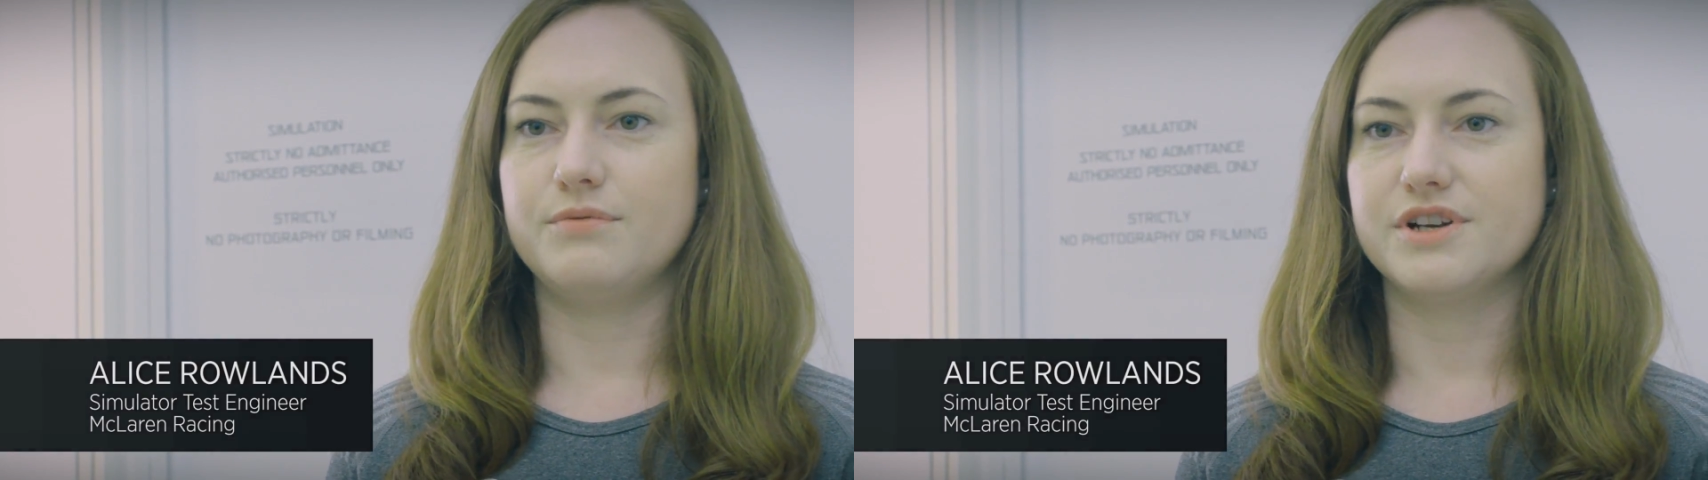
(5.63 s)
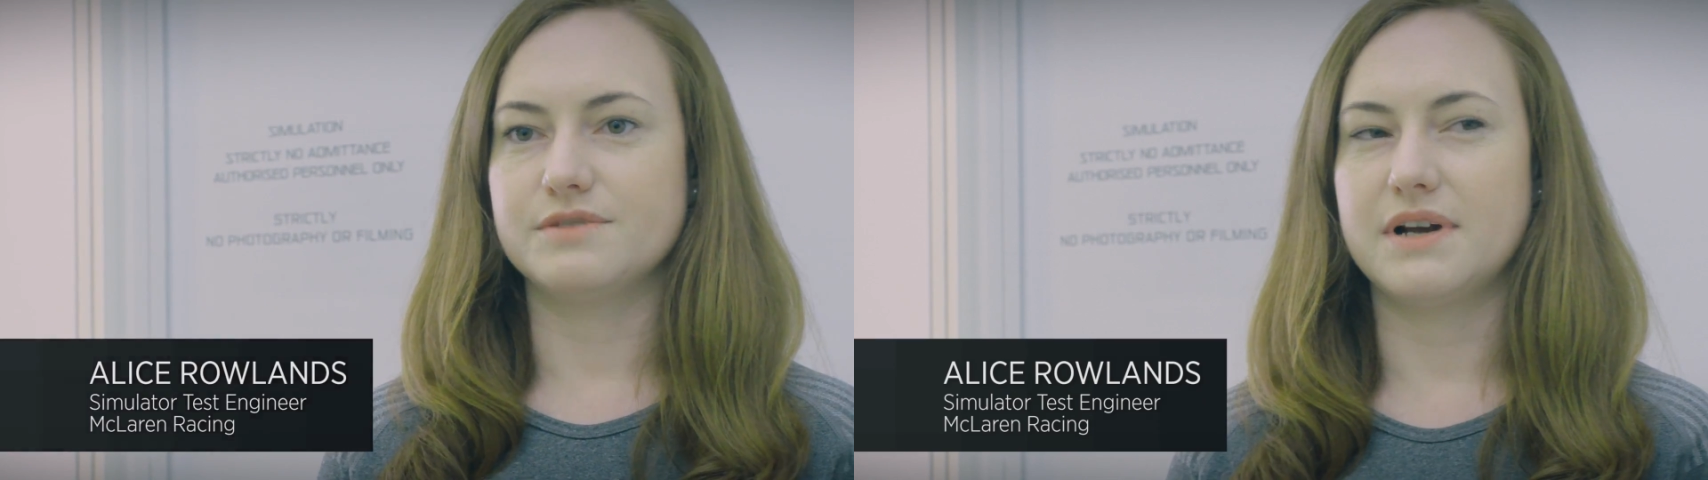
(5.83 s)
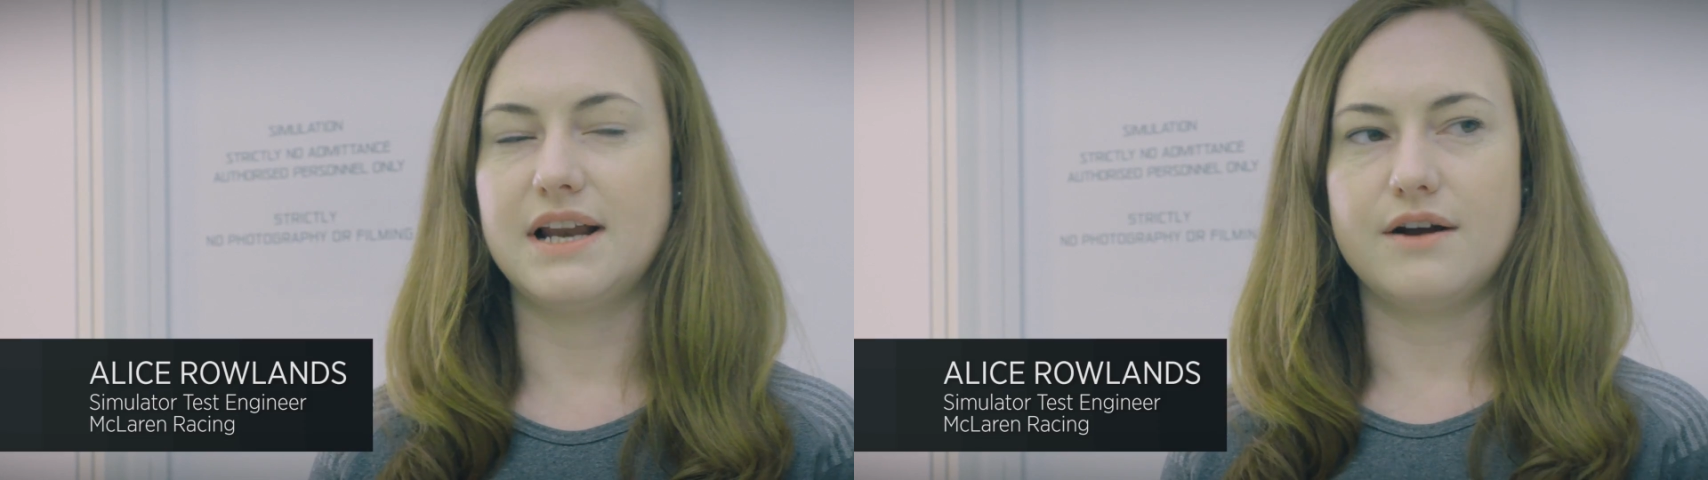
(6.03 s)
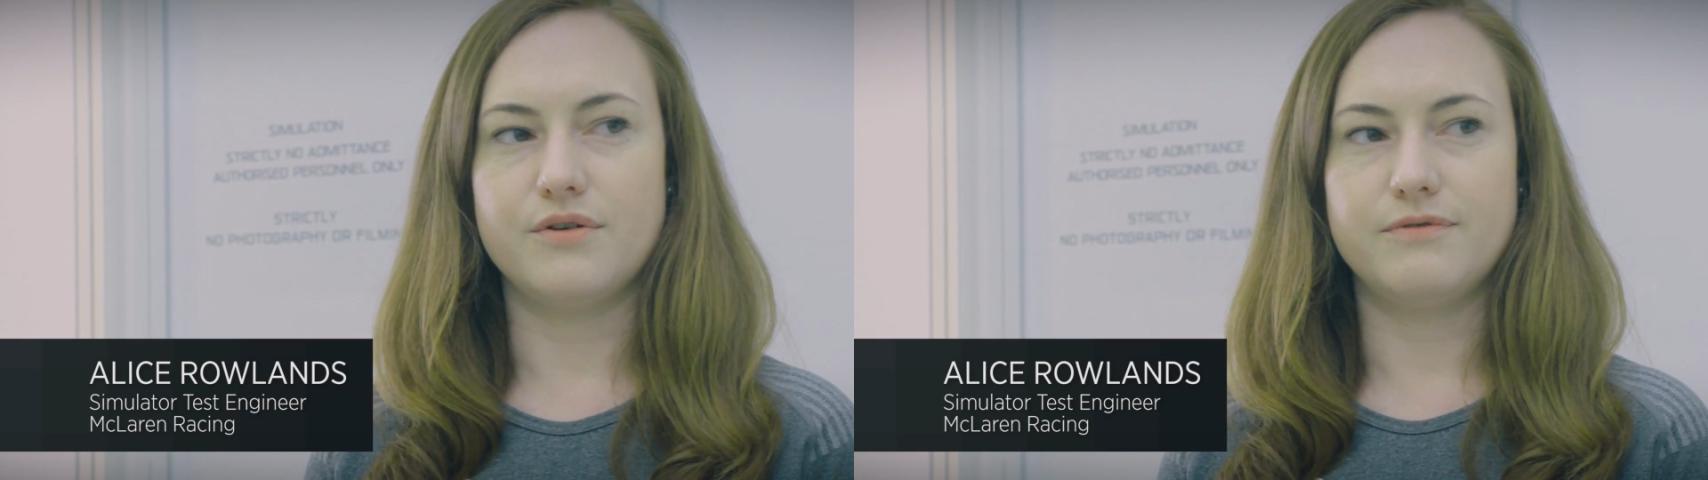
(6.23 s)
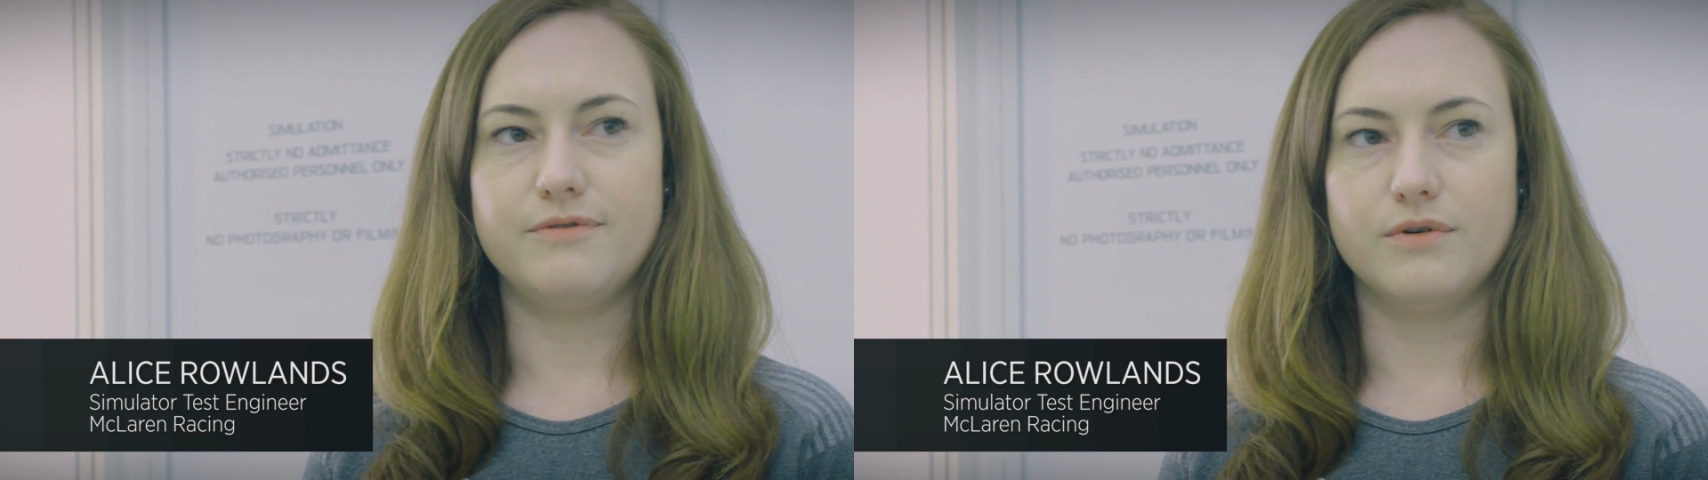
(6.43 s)
I've worked at
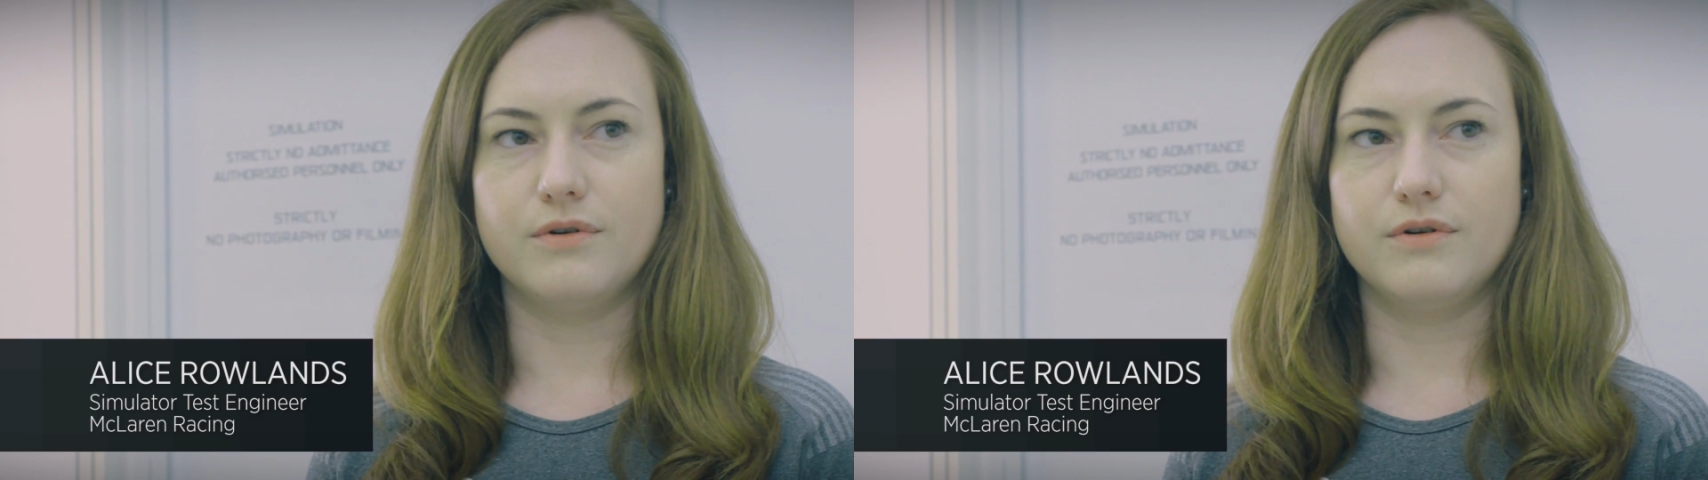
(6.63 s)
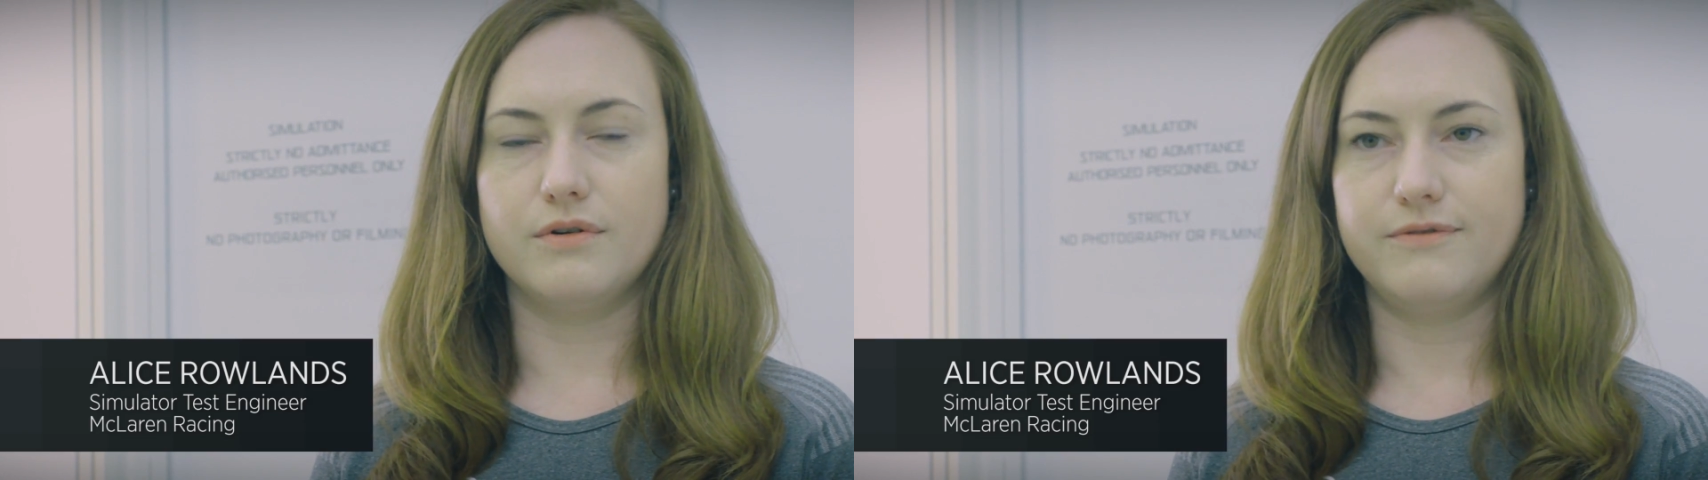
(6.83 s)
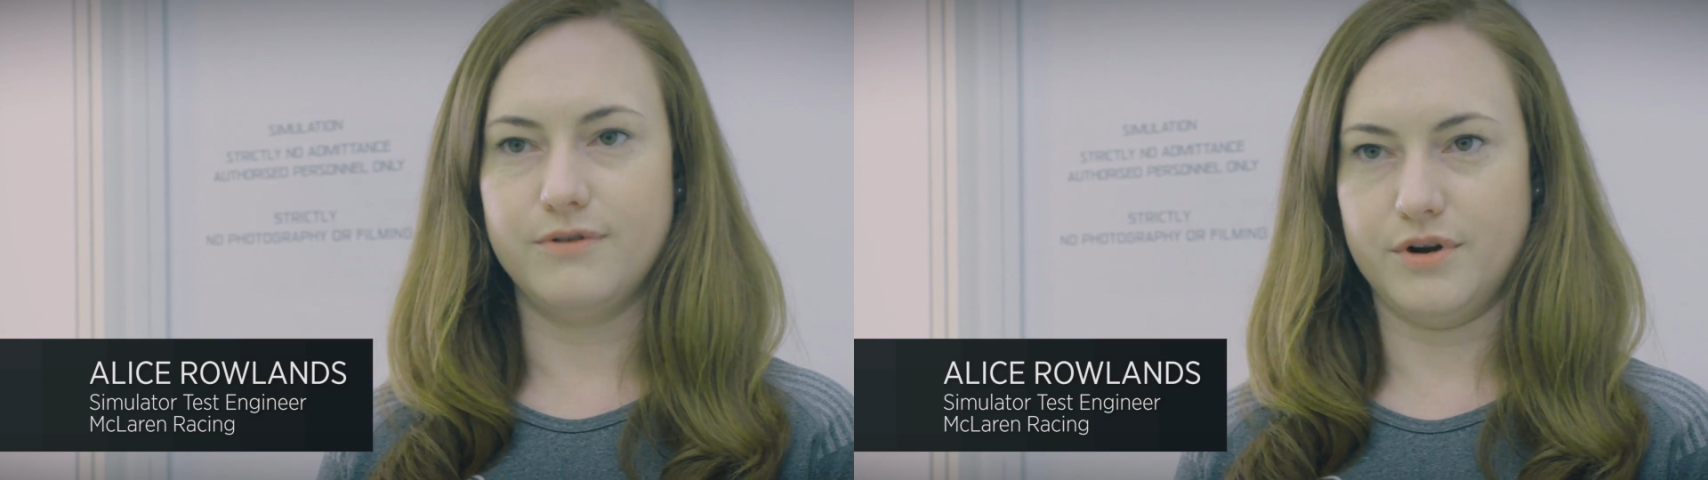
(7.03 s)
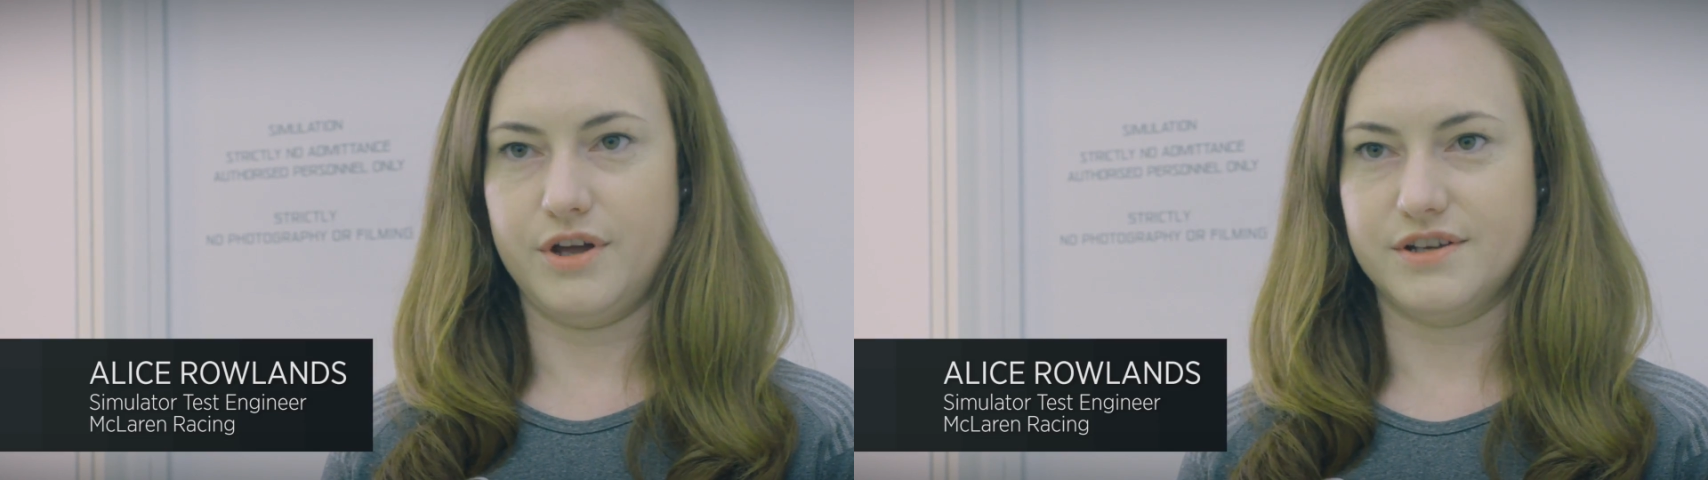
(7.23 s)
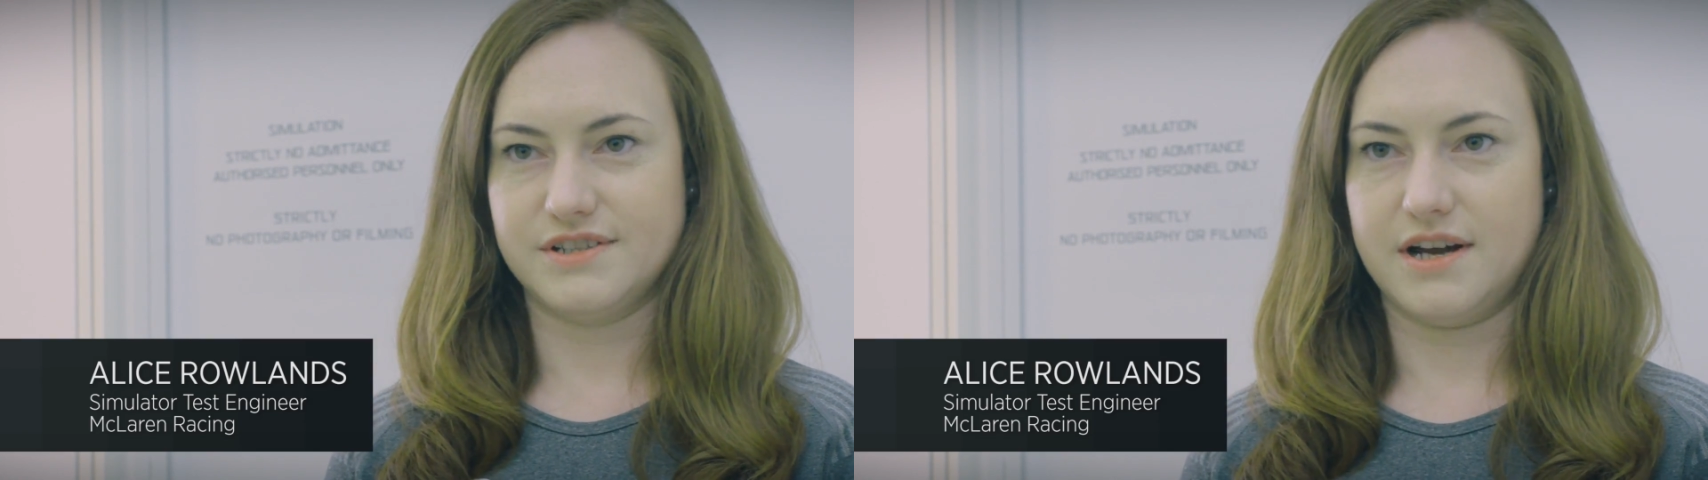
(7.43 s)
McLaren for 4 years